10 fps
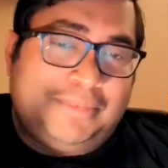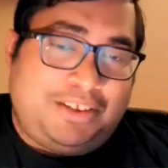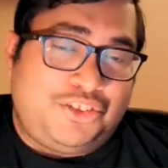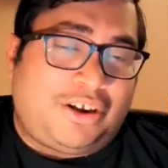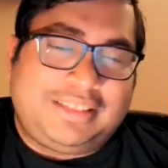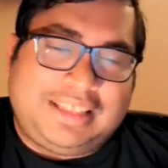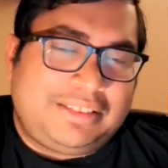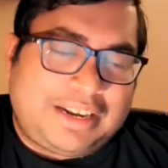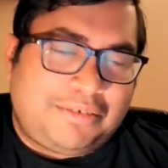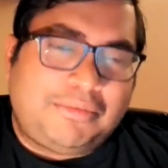it's not
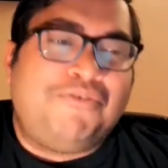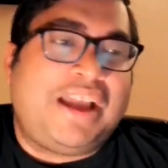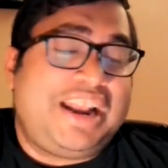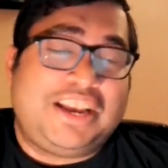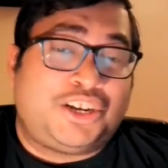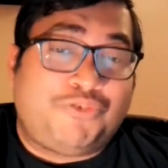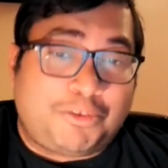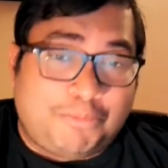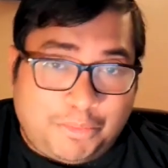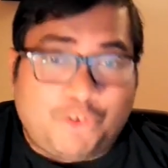that a variation of
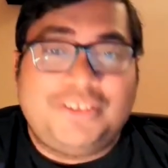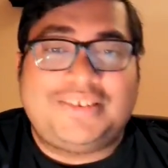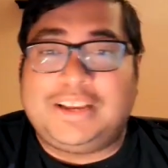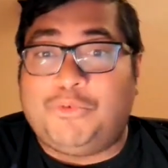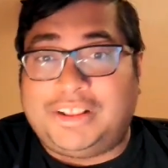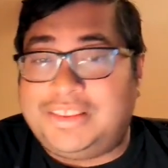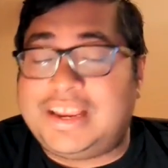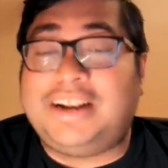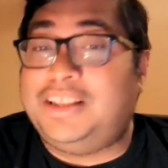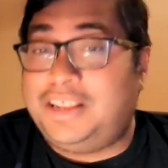what Manmohan Singh once
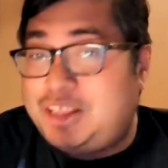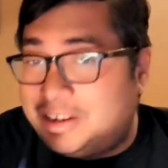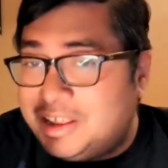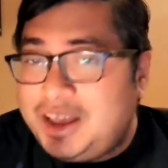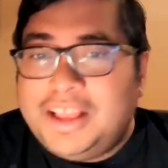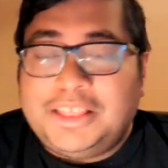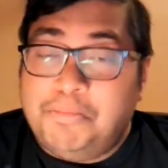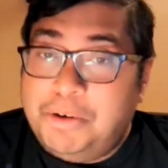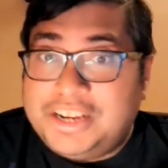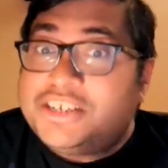said, that the
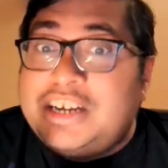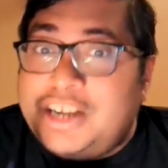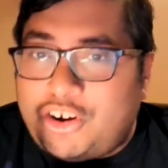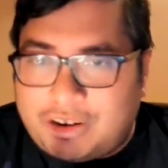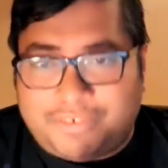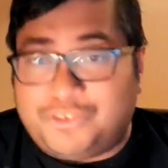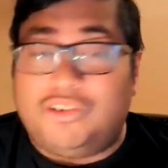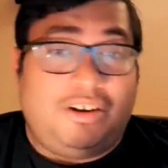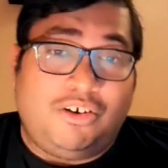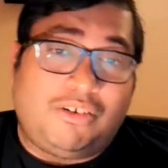British did a lot of
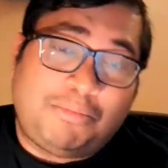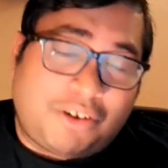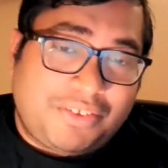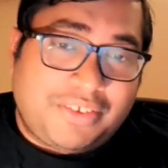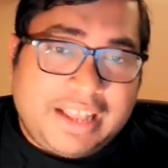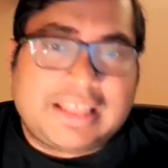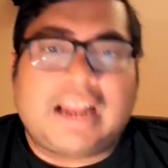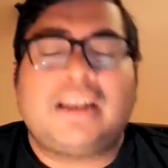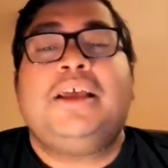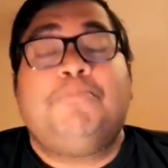good. No, I'm not saying that.